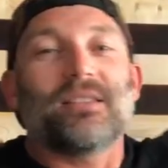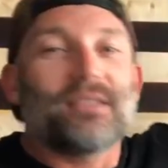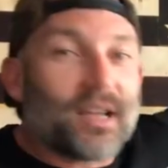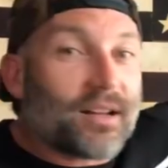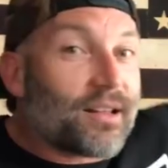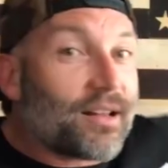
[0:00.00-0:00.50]

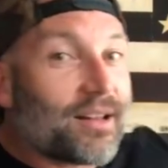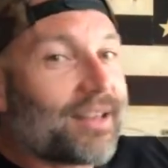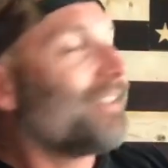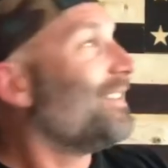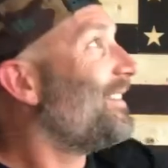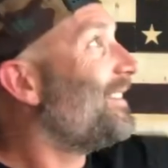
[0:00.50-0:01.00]

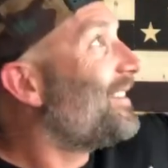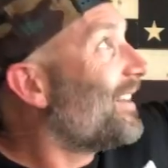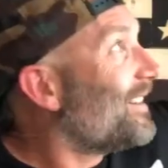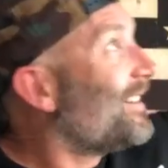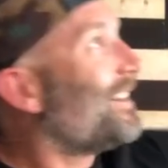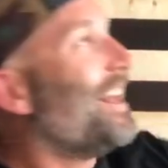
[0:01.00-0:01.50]
Da-da-da-da-da,
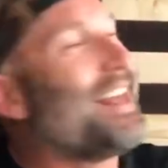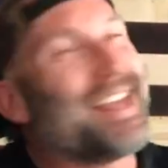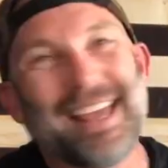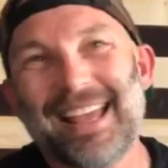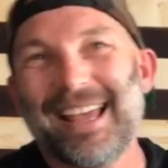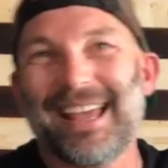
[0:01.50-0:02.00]

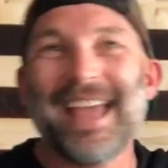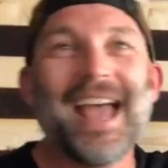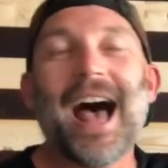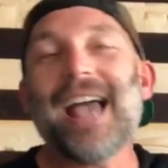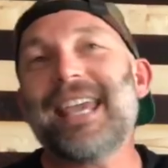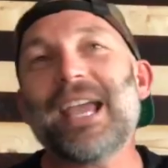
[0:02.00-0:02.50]

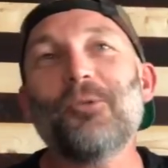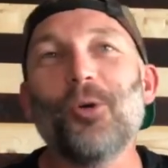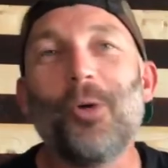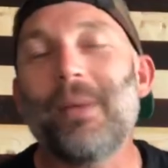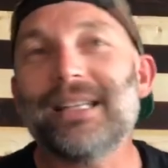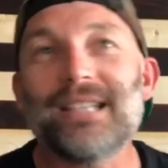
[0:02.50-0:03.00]
da-da-da-da. I can't
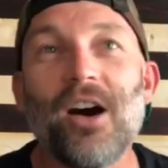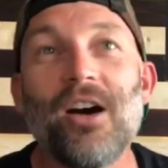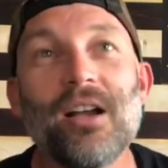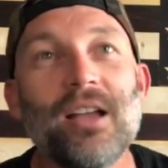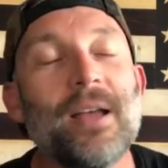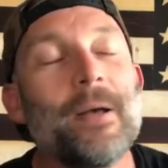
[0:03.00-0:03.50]
roll my
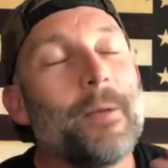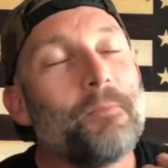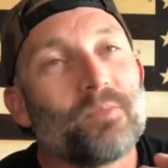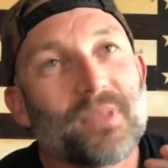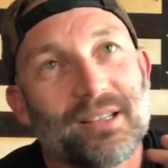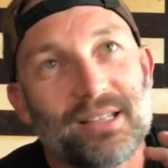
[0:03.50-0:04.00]
tongue
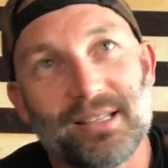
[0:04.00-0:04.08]
to